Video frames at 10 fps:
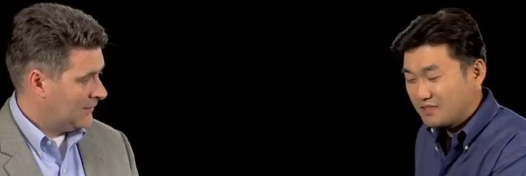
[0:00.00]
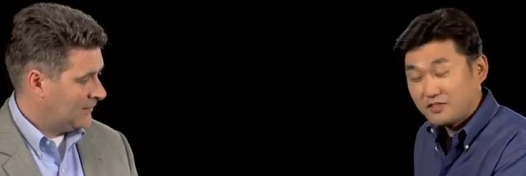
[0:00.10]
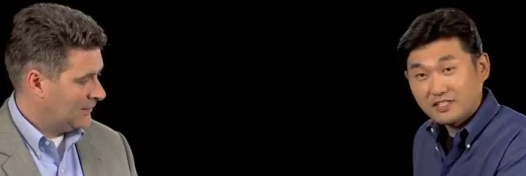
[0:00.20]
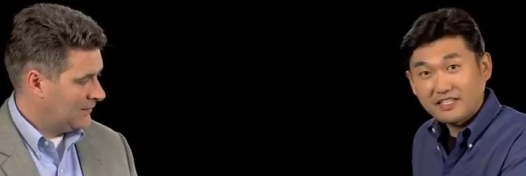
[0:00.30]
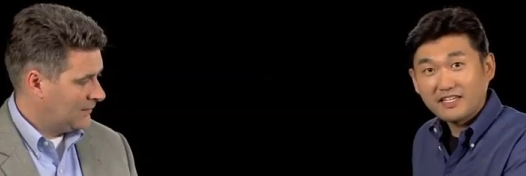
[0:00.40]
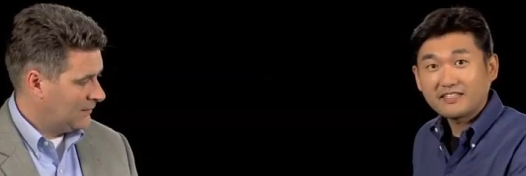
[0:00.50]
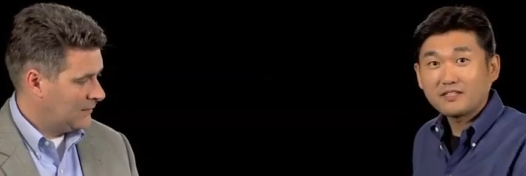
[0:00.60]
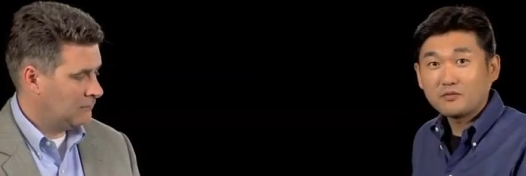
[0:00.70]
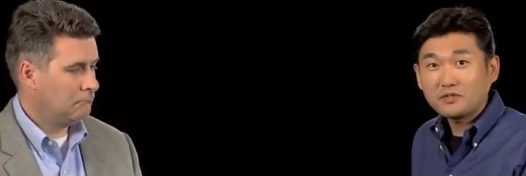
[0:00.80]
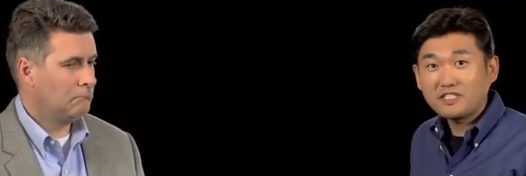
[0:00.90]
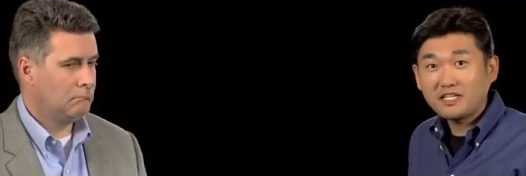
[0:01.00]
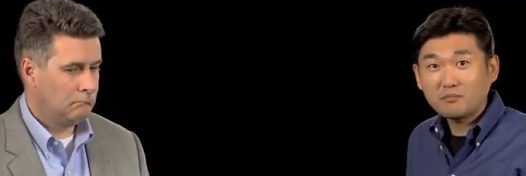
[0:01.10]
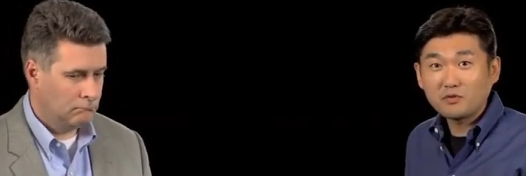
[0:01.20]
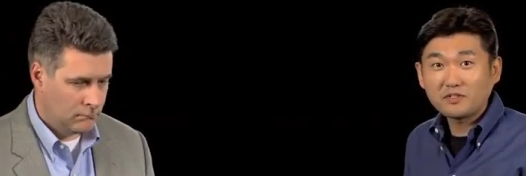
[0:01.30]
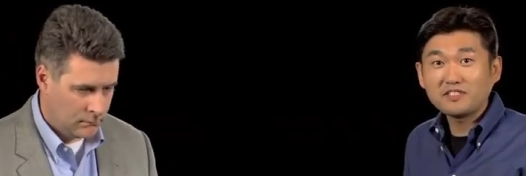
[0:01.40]
Speaker 1: you can get the
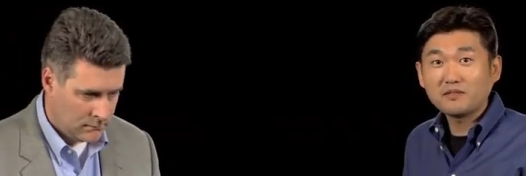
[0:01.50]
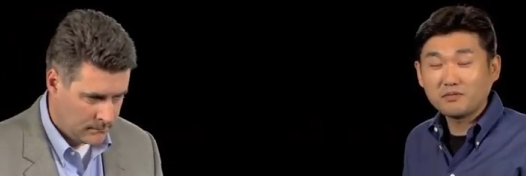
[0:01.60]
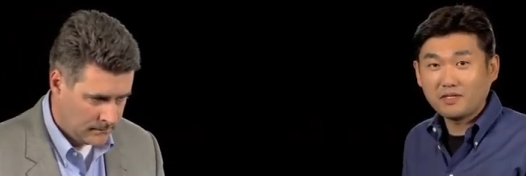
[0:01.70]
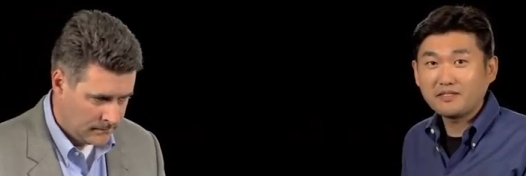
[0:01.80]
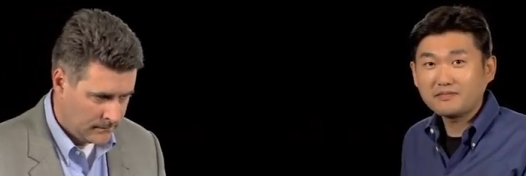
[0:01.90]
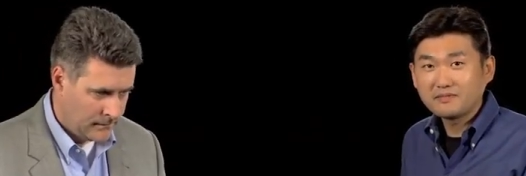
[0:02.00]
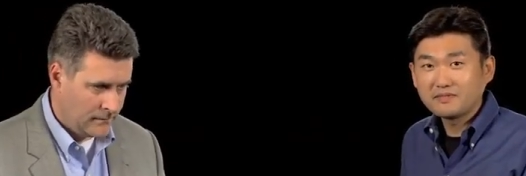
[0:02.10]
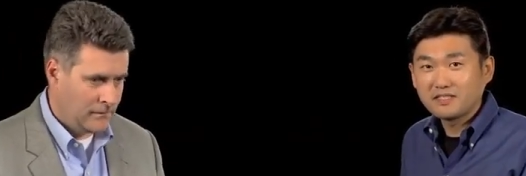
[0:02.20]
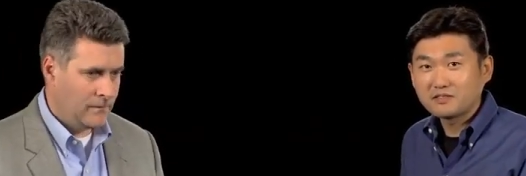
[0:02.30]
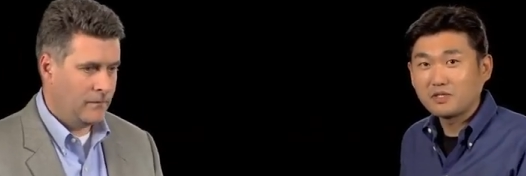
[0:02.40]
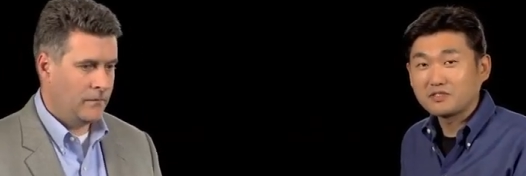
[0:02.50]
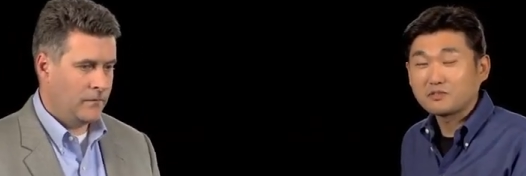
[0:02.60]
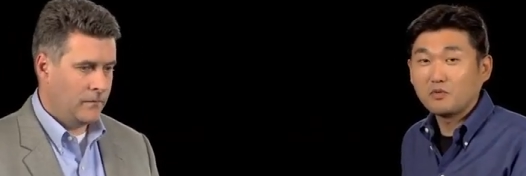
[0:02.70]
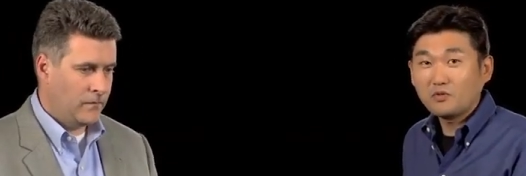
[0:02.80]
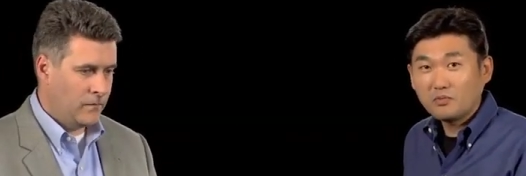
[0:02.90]
48 port in the front, as well
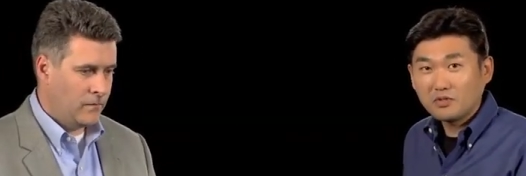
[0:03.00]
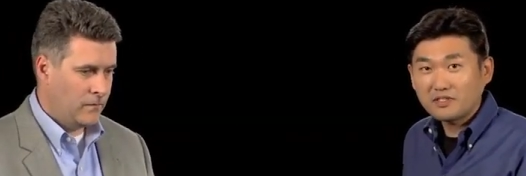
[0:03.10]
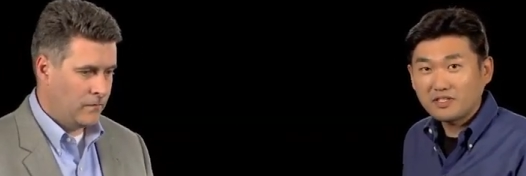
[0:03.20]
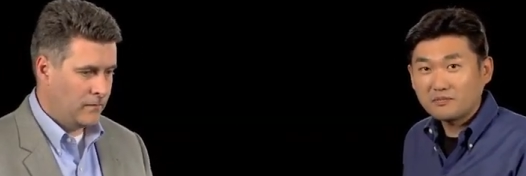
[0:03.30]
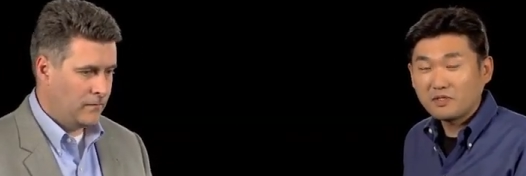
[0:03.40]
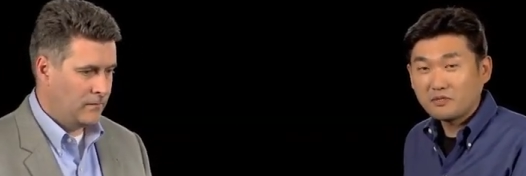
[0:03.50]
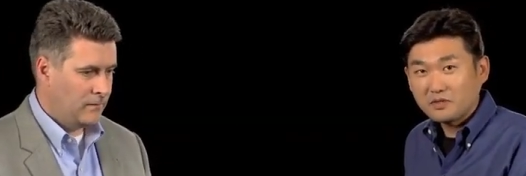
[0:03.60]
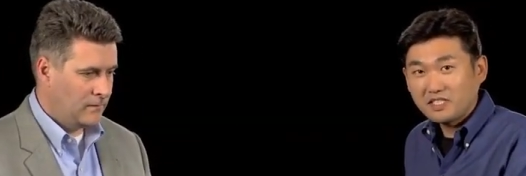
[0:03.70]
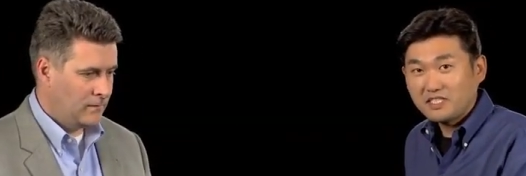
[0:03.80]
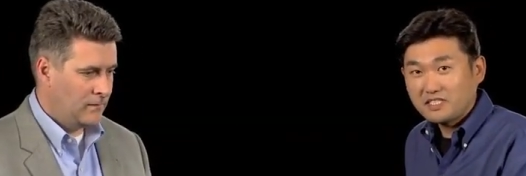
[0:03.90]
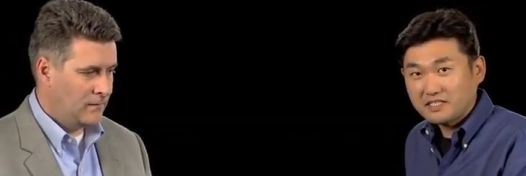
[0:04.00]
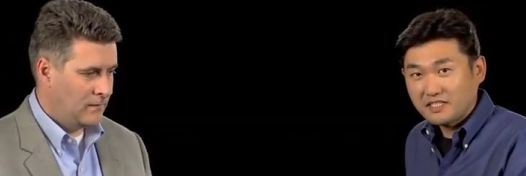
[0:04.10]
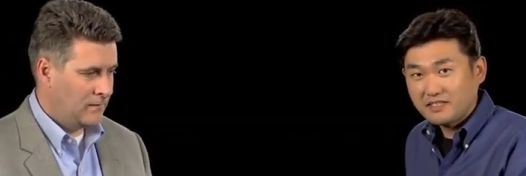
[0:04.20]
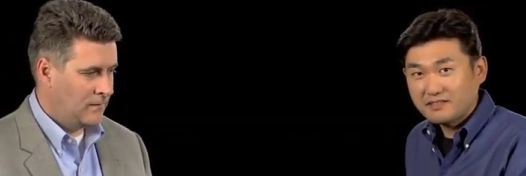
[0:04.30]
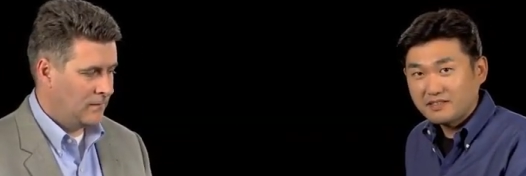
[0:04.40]
as 4 port of the 40GB
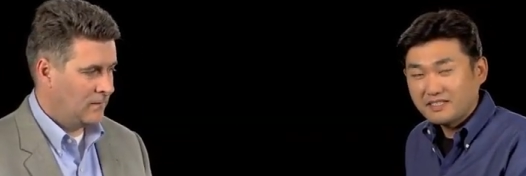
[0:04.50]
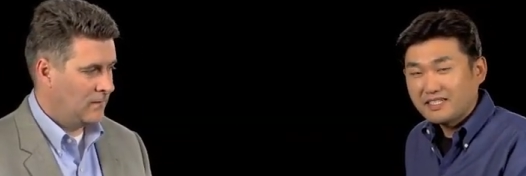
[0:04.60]
Ethernet,